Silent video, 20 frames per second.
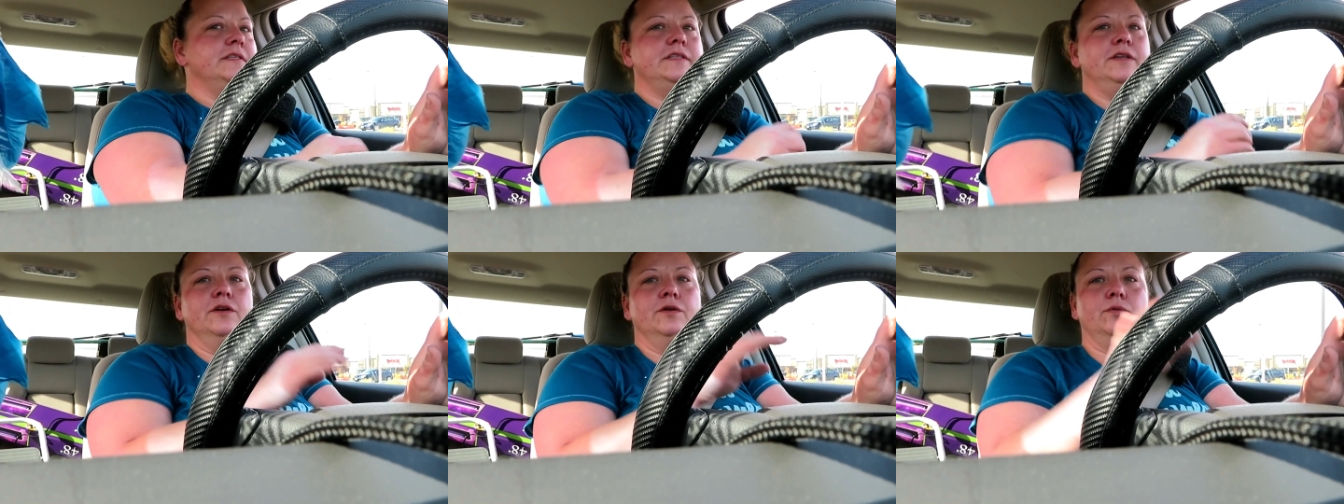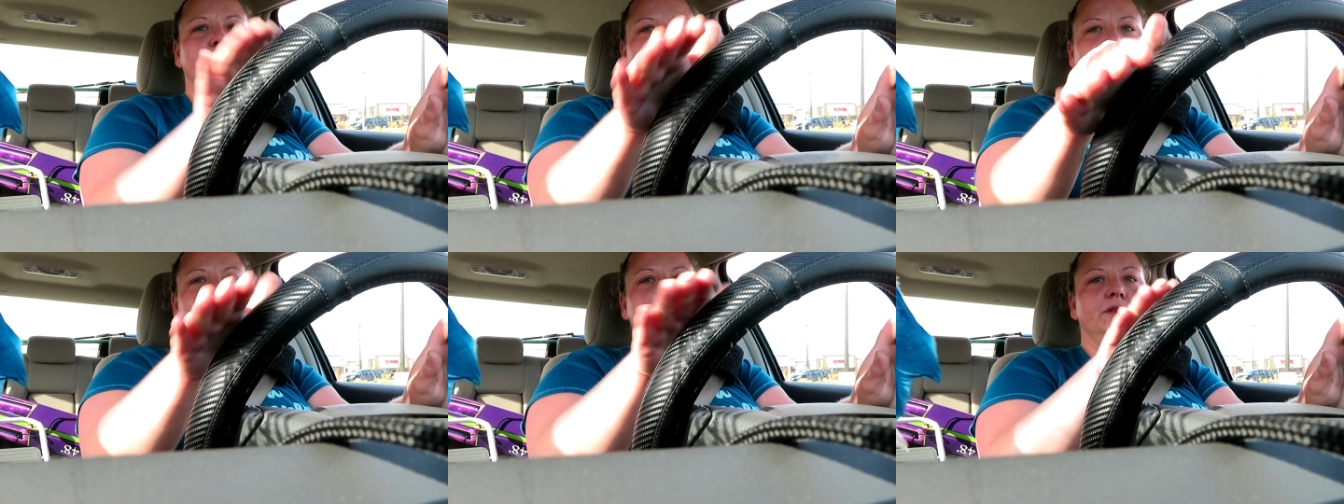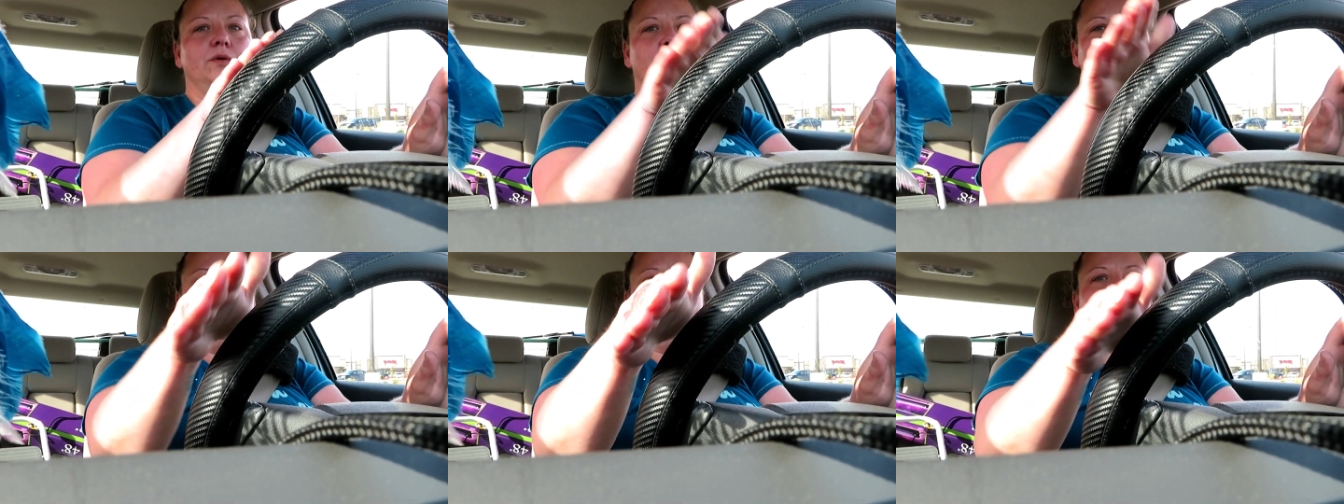Steering wheel's
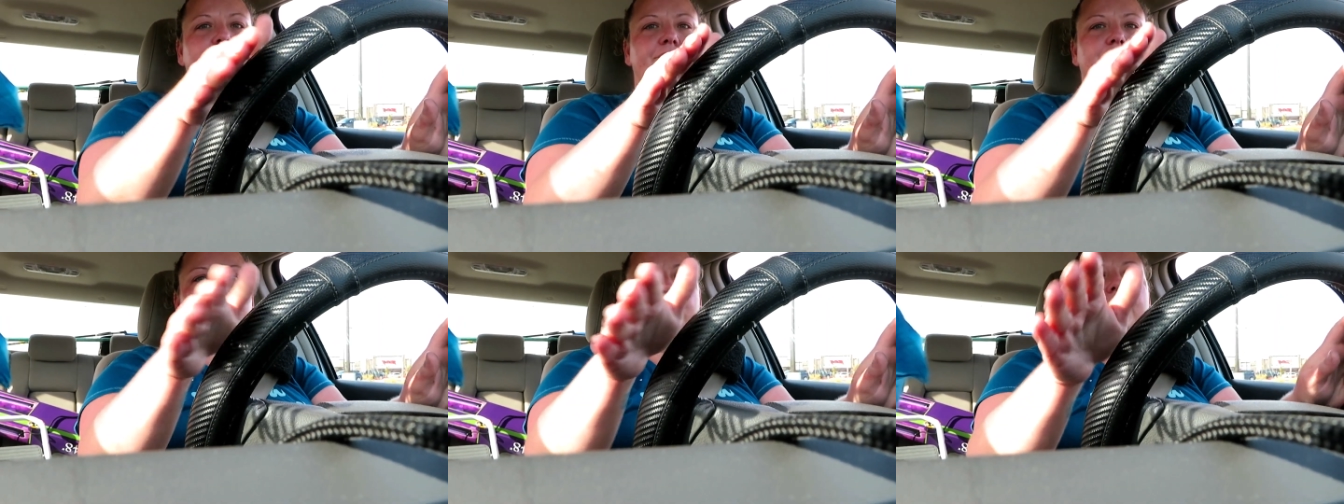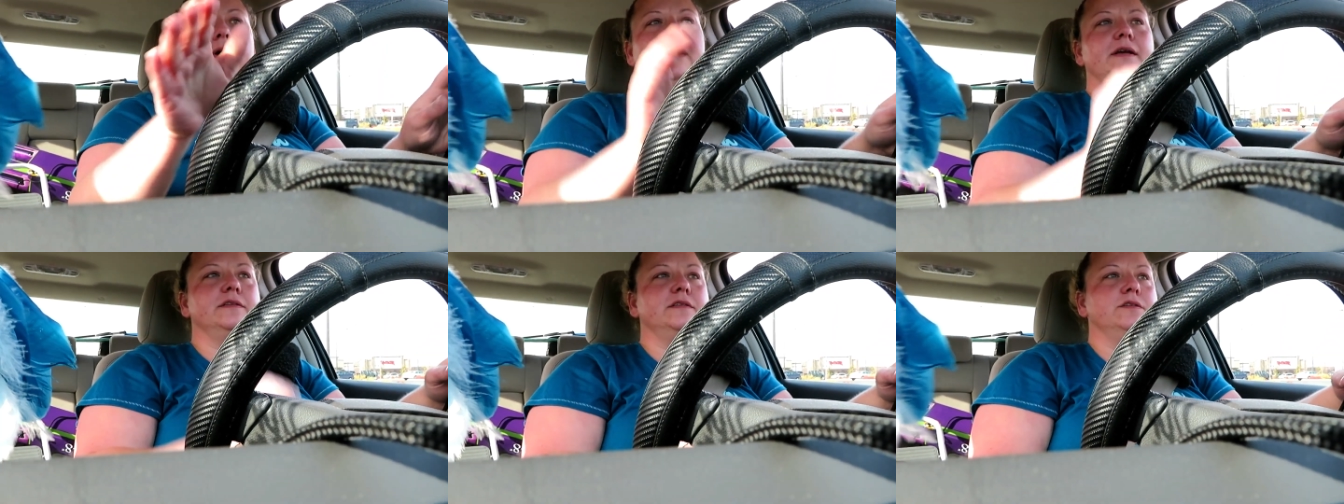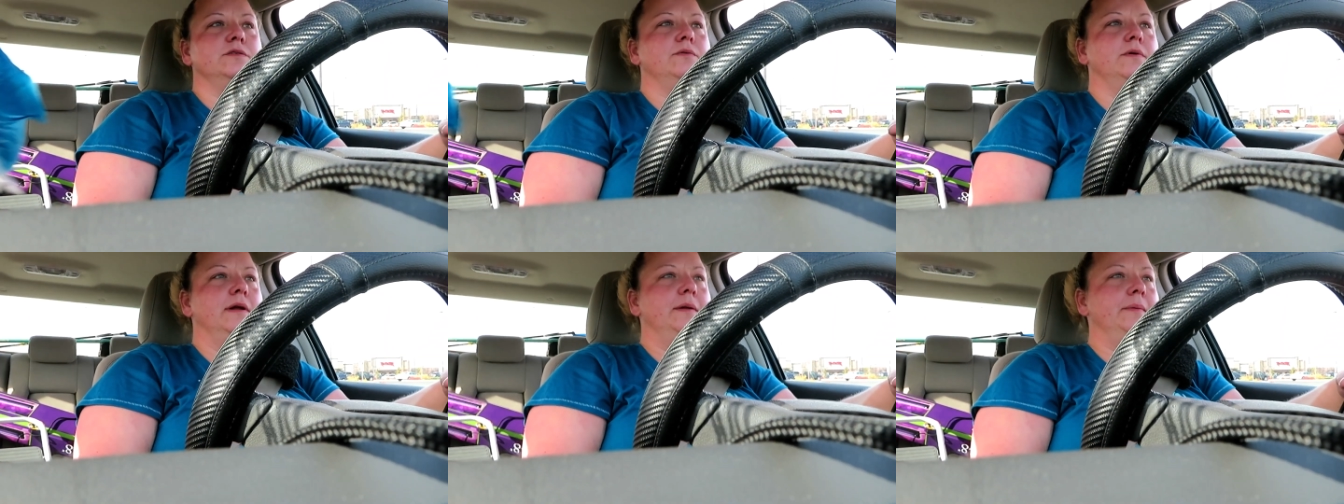in the way of you
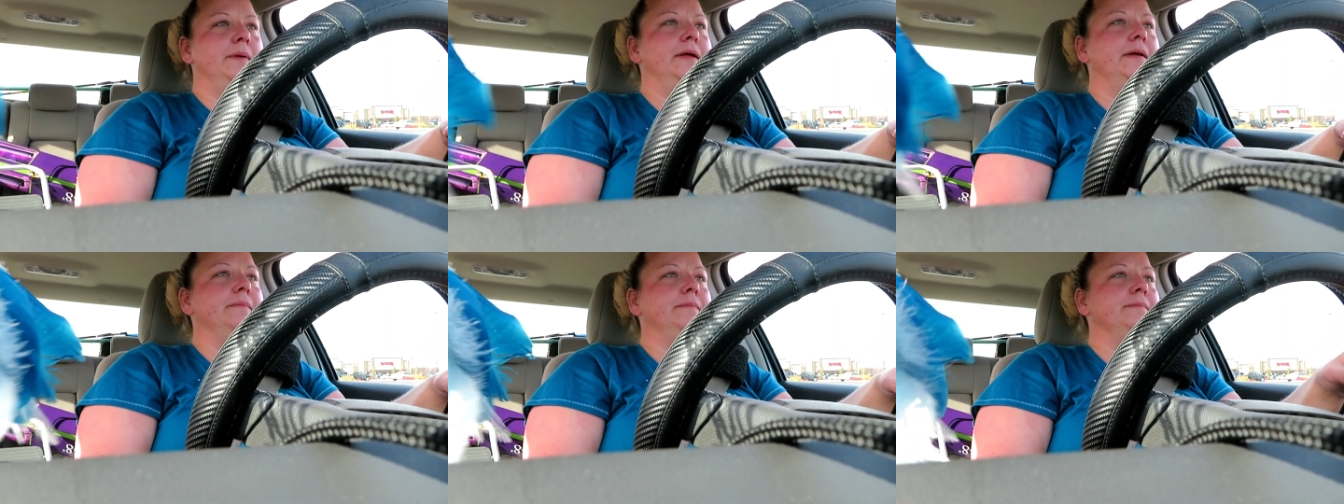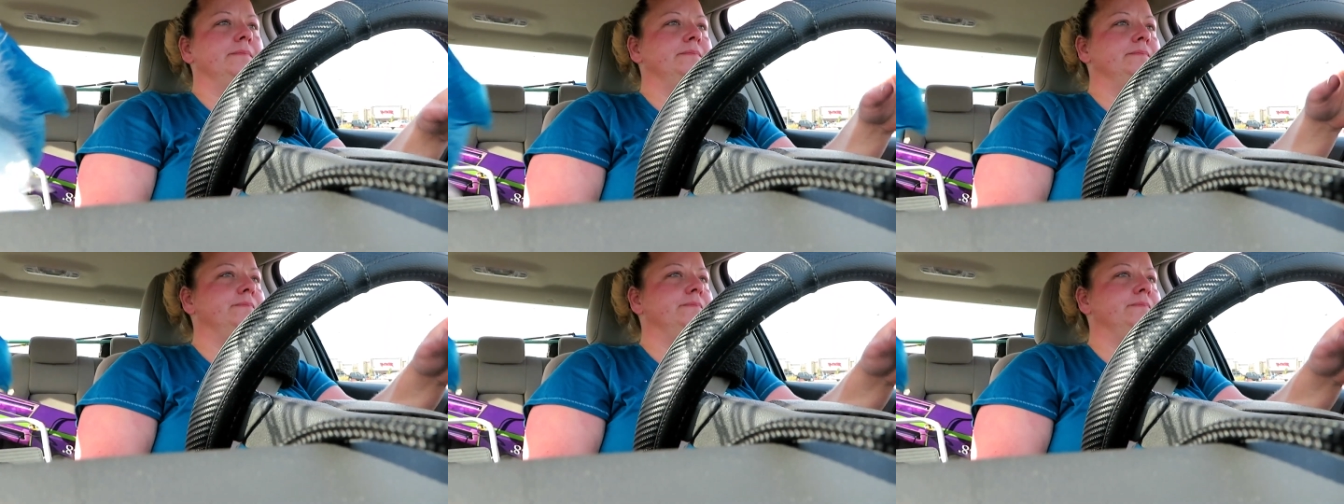guys, is what I mean.